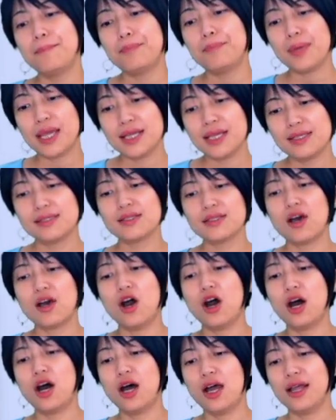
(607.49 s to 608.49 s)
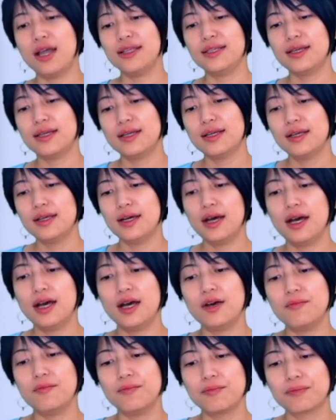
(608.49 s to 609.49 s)
based on
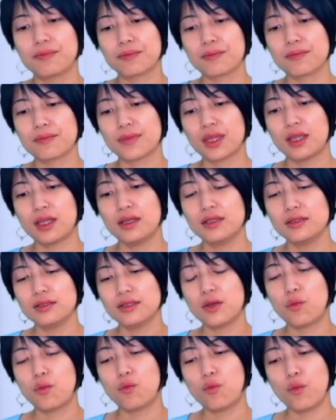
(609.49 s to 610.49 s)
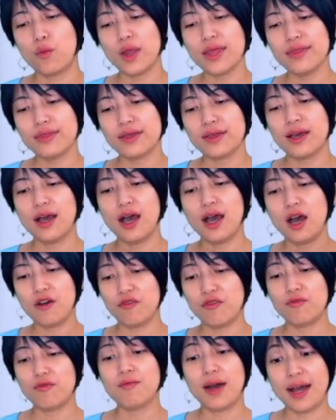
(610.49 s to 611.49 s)
the width
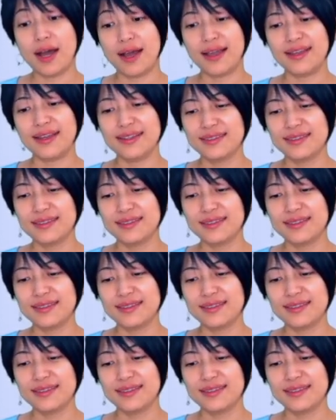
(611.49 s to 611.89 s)
of my